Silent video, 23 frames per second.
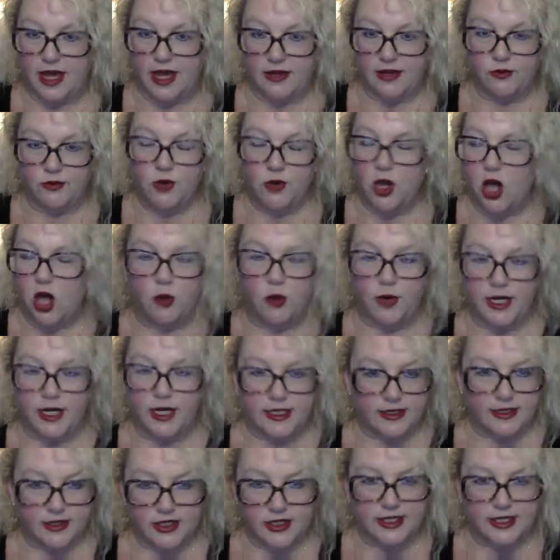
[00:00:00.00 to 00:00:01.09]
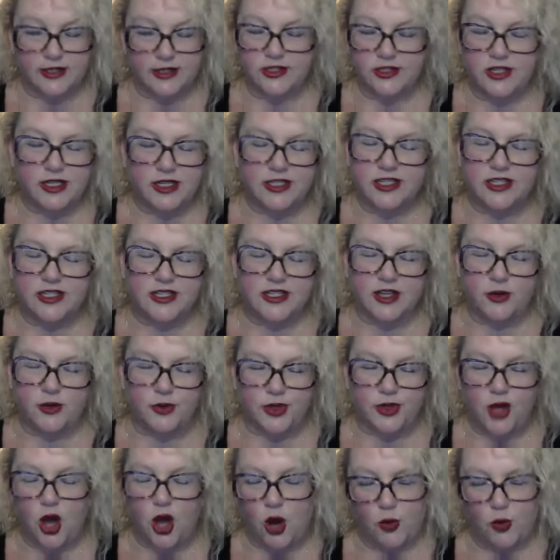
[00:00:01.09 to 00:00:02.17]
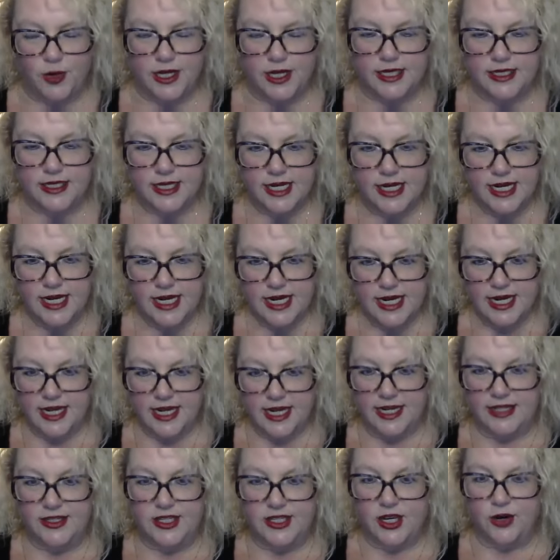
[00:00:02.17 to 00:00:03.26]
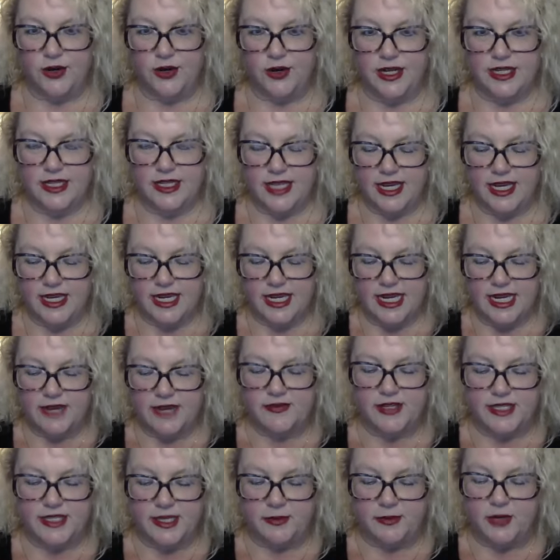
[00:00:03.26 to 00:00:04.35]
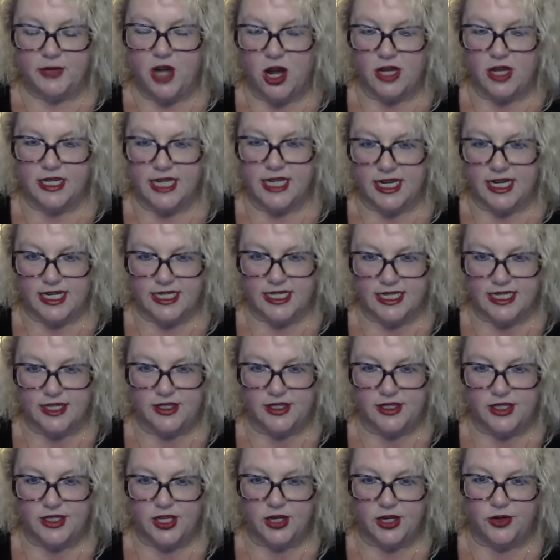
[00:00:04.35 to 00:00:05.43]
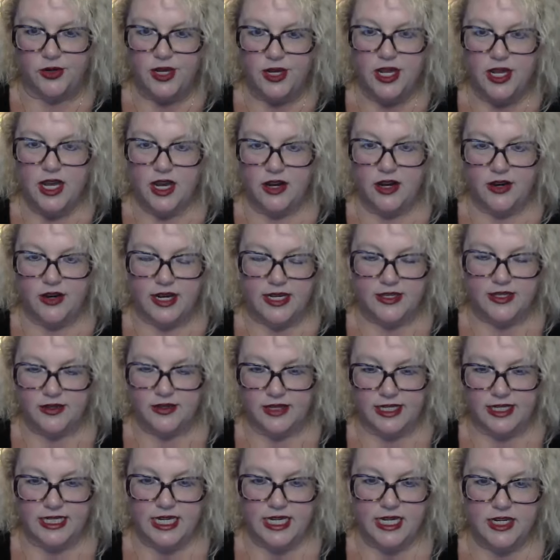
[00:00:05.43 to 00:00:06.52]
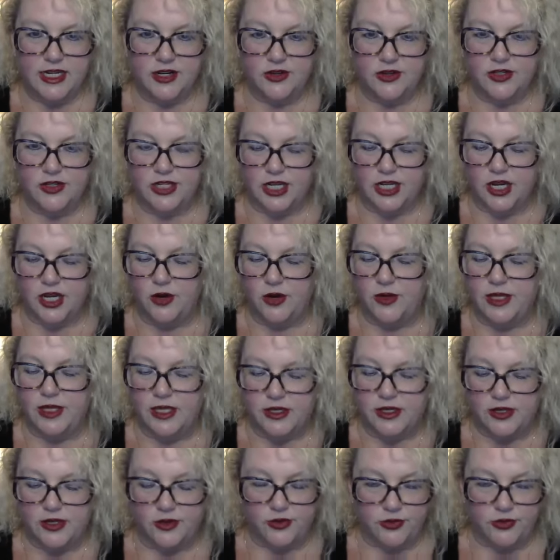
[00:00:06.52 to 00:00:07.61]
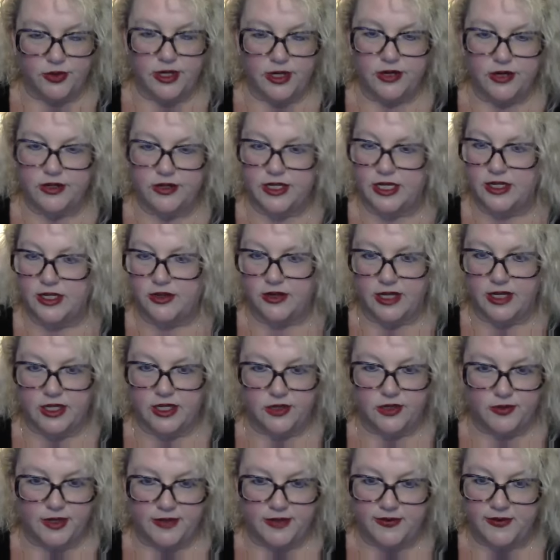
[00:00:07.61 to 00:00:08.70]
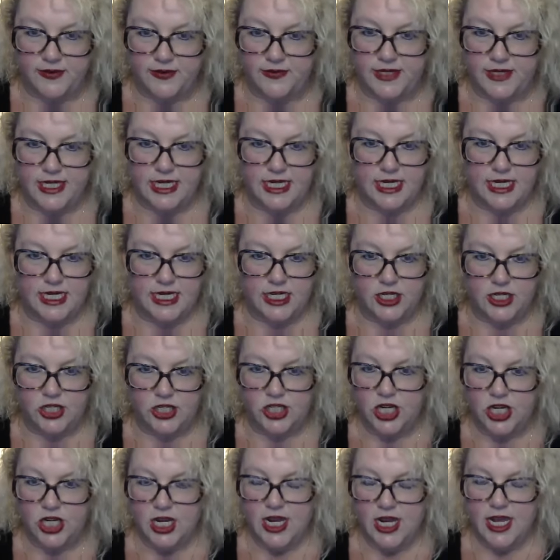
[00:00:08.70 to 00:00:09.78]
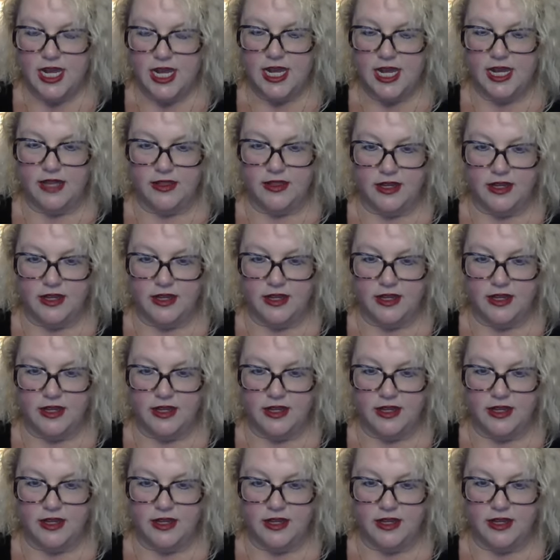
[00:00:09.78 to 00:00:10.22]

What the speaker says: last, well, always, let's just go with always. And so it gives us some context. And so, okay, so like 10 years ago, and so 3 years in, you're like 2015-ish. And